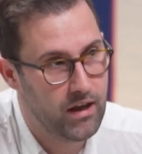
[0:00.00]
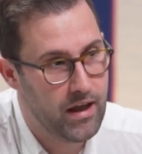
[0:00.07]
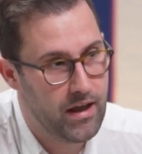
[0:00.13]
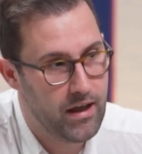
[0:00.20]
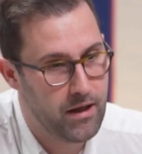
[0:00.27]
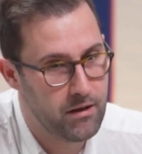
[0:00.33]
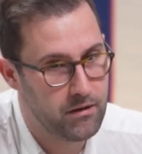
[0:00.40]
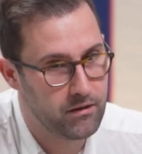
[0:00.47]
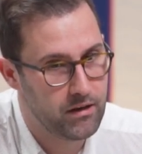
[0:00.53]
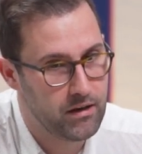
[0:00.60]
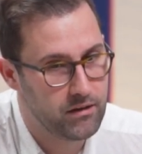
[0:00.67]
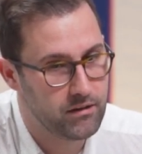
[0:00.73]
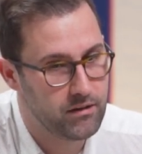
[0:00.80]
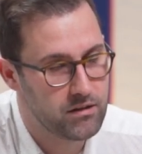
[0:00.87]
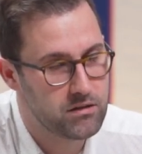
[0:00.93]

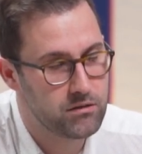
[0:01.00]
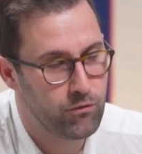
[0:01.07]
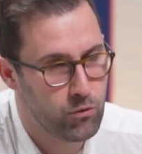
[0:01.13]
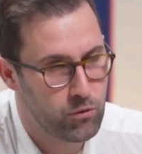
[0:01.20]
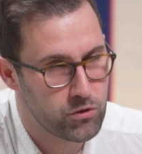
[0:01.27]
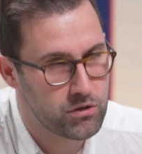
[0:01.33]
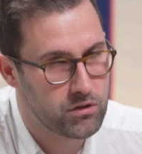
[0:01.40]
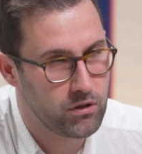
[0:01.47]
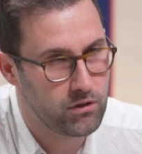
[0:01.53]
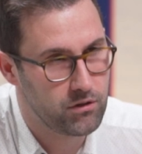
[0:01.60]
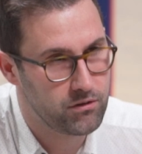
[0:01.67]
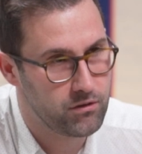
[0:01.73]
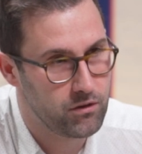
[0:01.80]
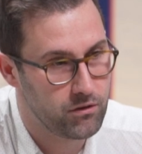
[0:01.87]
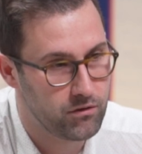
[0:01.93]
And that's focused
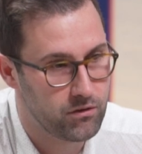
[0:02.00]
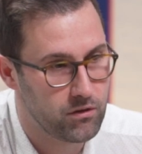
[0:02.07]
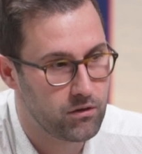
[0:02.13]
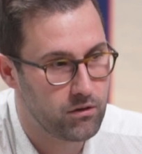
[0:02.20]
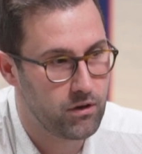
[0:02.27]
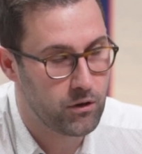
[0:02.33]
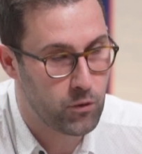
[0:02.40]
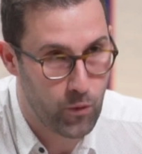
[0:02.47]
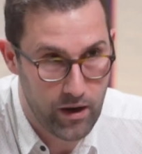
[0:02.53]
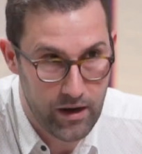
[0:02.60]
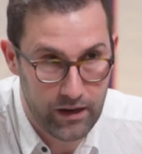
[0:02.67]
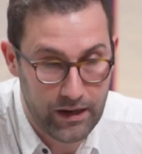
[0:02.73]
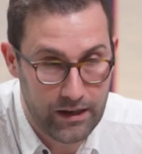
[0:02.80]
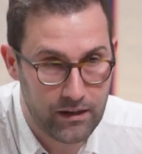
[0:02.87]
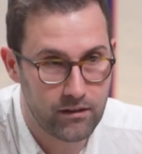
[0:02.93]
on
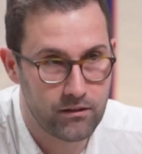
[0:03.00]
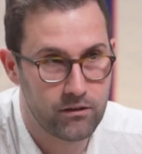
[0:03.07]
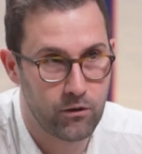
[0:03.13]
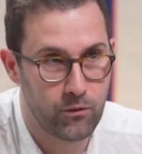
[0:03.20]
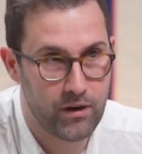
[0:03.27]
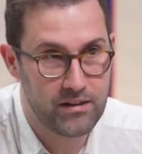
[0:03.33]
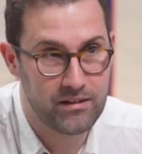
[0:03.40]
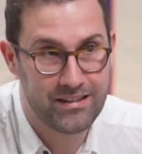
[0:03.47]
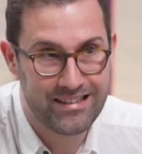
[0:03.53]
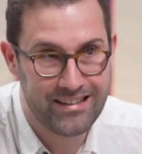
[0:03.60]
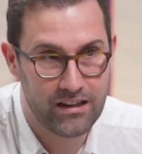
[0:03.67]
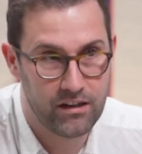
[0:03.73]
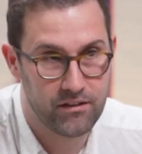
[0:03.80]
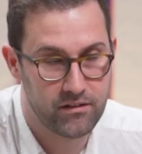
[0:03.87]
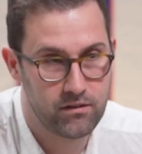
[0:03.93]
acquiring the right
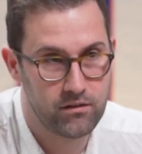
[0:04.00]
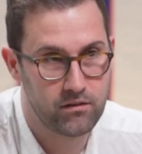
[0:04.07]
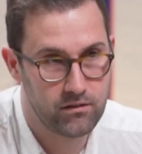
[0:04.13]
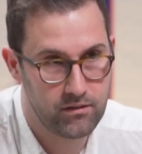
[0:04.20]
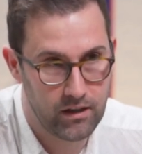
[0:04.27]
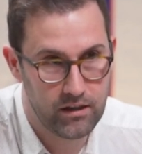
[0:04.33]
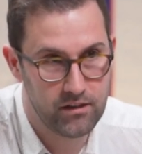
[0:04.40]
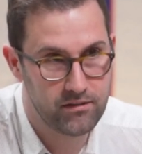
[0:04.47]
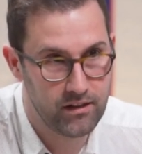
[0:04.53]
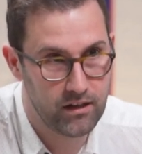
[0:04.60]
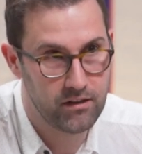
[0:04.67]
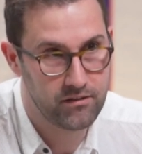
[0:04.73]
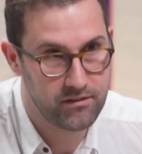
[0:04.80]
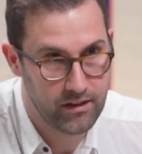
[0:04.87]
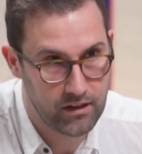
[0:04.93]
talent.
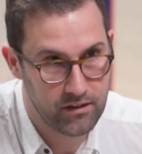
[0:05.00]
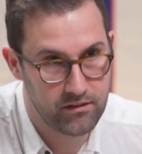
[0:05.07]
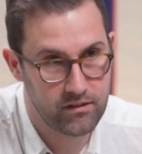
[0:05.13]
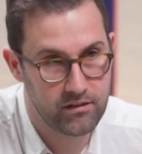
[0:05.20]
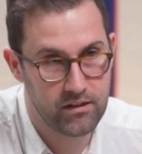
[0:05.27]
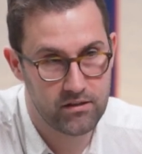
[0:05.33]
Talent.